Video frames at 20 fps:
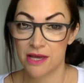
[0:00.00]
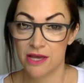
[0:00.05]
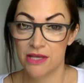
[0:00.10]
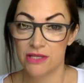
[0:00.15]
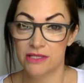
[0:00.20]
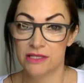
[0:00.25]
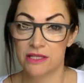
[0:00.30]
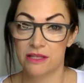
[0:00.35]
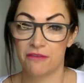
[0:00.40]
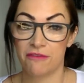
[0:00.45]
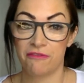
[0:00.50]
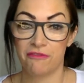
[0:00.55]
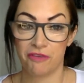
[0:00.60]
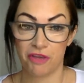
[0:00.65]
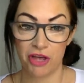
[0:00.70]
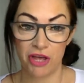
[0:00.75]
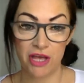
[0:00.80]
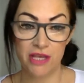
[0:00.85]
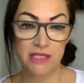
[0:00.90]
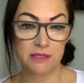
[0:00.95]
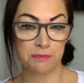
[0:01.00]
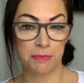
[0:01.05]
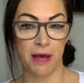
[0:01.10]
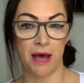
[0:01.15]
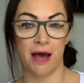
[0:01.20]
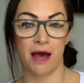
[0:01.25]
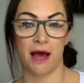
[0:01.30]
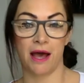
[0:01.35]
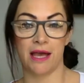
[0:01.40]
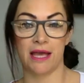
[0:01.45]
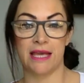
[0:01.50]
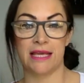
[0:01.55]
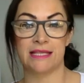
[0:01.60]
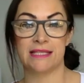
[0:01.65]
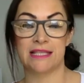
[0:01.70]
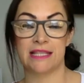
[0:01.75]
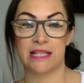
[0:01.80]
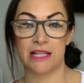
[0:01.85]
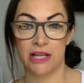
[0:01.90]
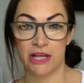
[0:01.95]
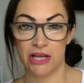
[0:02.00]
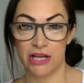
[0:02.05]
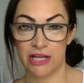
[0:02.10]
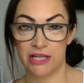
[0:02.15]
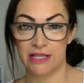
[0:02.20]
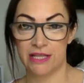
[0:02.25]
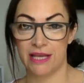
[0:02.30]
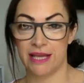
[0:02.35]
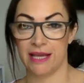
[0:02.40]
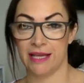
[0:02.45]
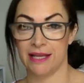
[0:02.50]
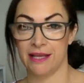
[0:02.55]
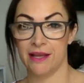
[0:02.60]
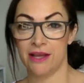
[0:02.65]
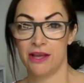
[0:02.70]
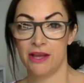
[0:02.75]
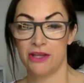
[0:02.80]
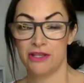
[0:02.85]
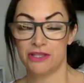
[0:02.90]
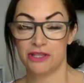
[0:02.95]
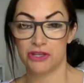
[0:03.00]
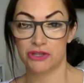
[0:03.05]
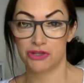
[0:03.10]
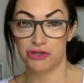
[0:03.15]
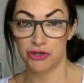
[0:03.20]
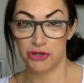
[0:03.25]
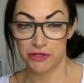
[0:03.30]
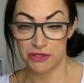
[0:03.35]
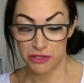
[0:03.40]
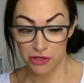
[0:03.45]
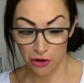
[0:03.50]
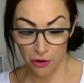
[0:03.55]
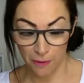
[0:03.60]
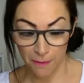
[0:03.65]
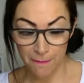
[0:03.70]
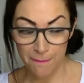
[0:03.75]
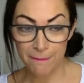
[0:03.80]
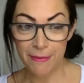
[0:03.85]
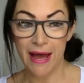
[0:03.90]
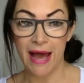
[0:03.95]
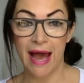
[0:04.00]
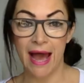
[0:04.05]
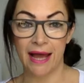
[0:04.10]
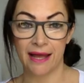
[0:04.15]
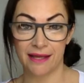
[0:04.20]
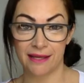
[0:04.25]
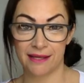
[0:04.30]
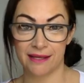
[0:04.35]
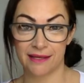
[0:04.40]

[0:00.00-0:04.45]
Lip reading: So the first part is learning to just come back